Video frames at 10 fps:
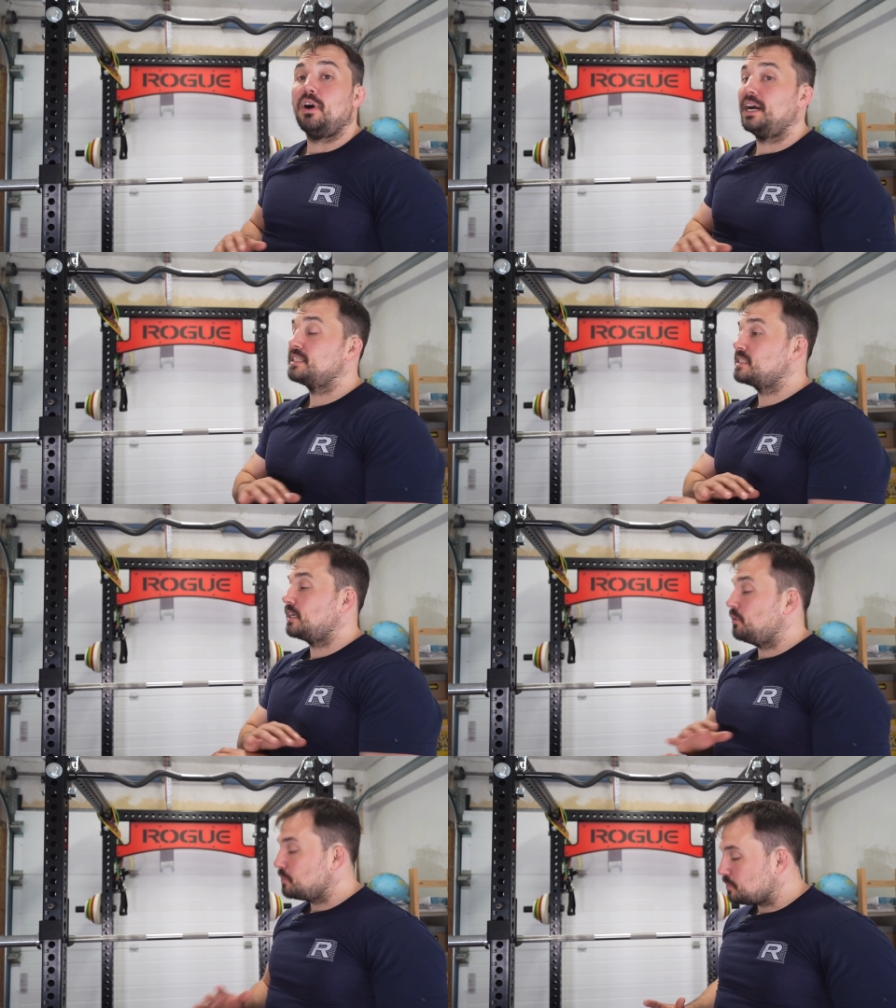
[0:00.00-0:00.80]
I
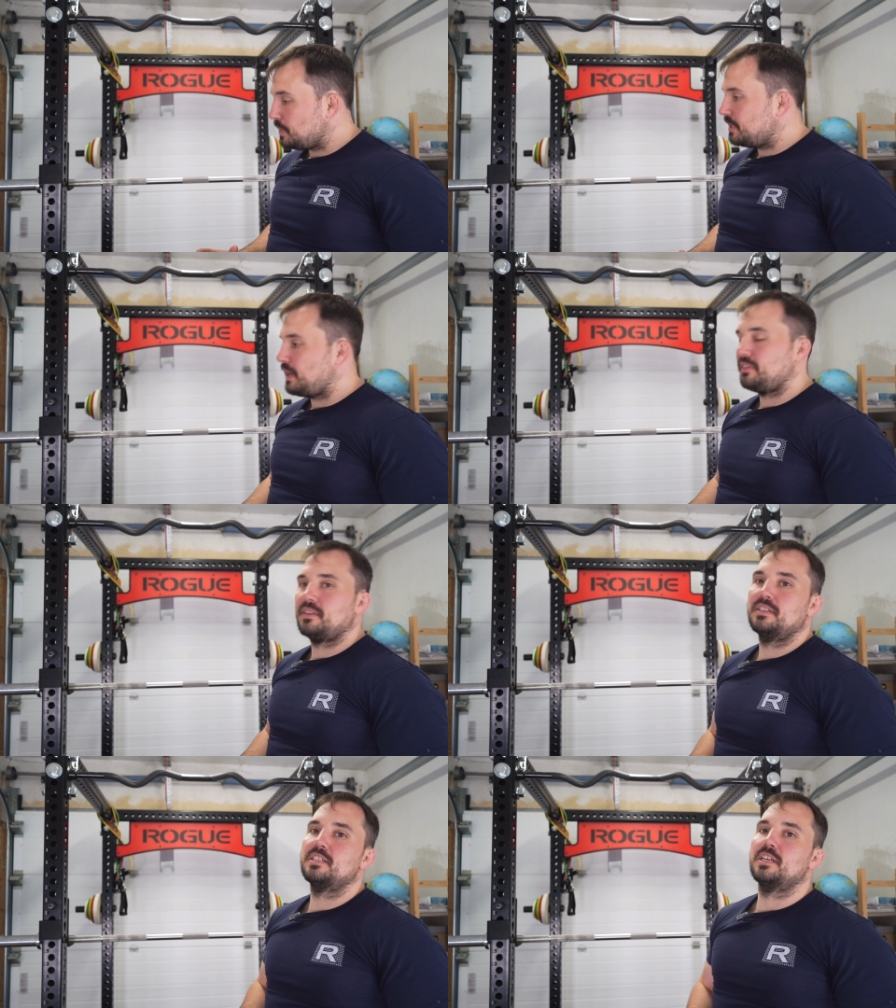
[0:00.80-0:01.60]
don't regret
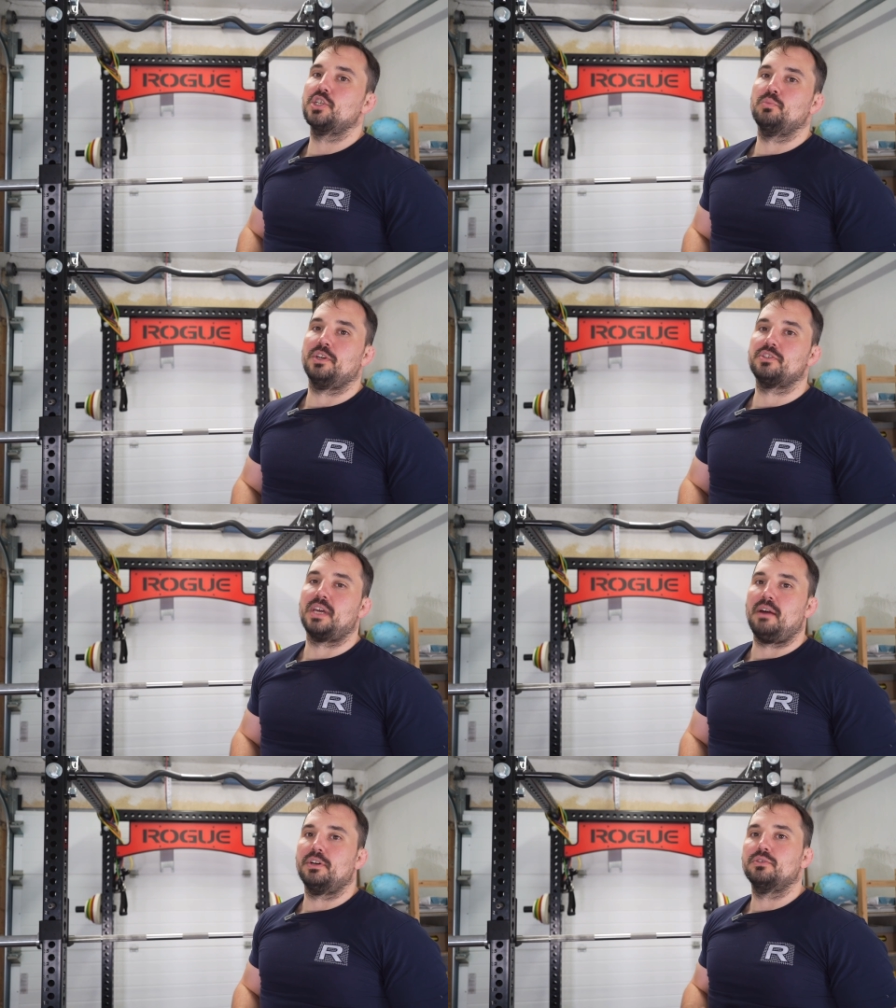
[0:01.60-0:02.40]
the decision
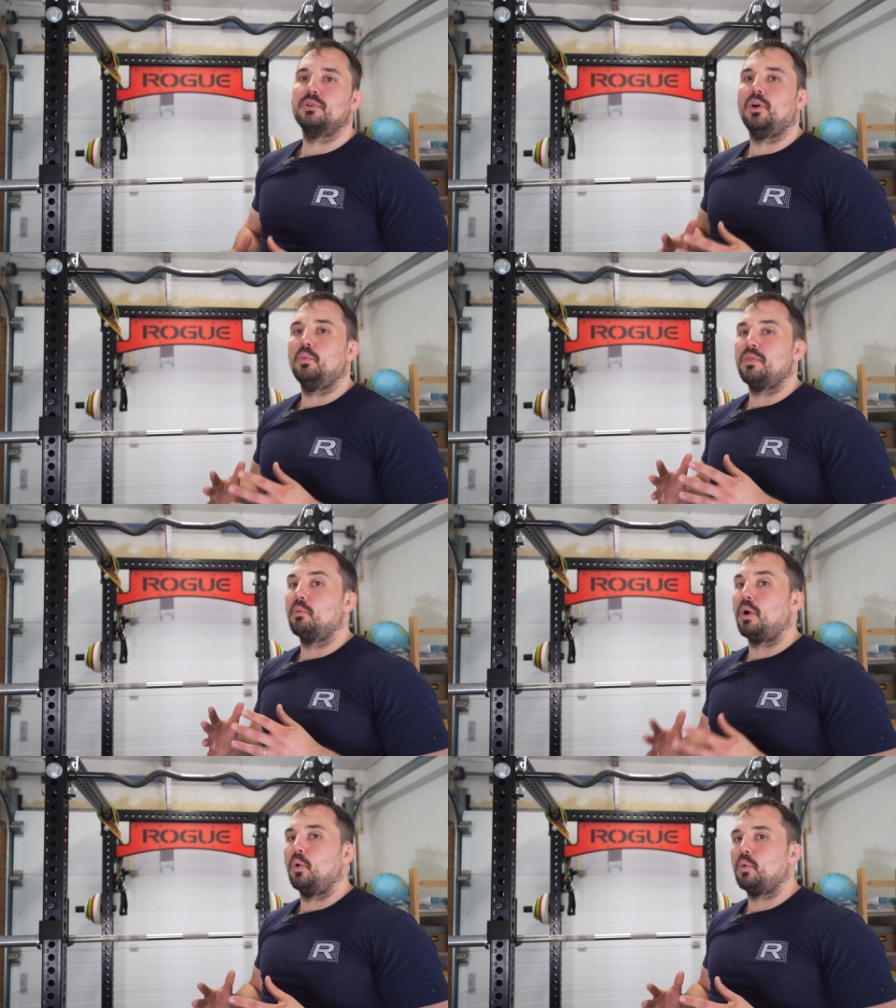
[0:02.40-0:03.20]
whatsoever to go with a
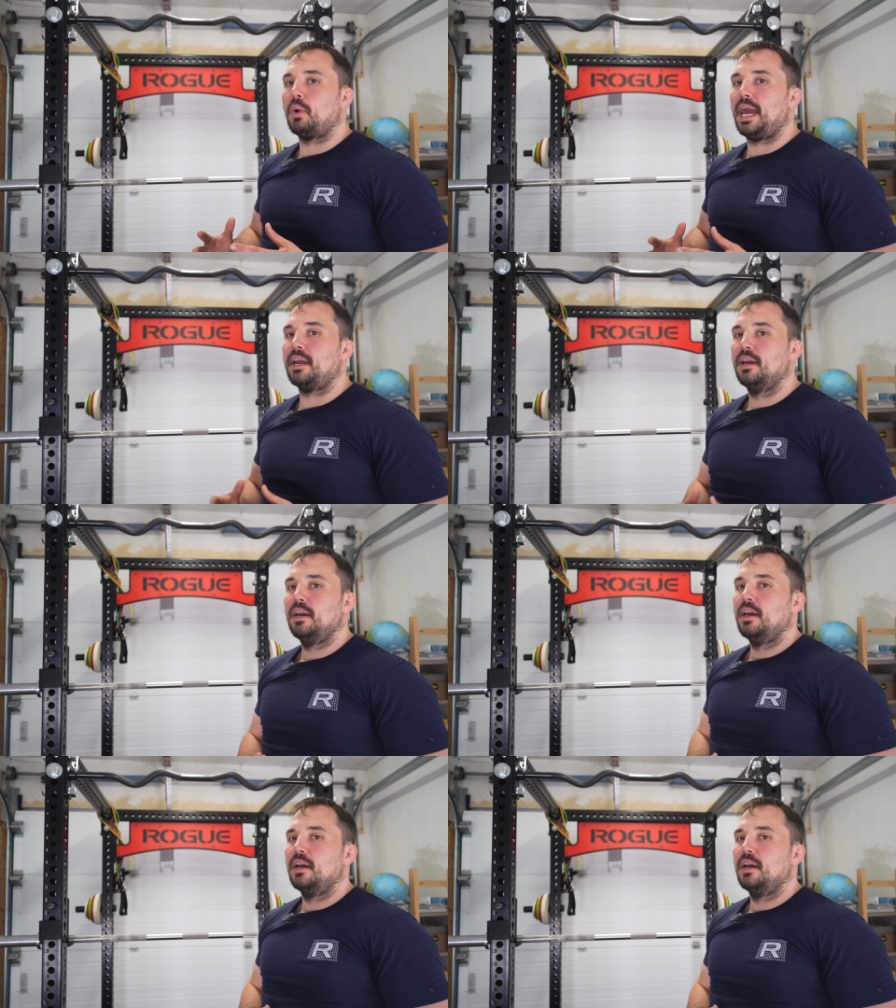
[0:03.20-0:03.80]
Rogue rack.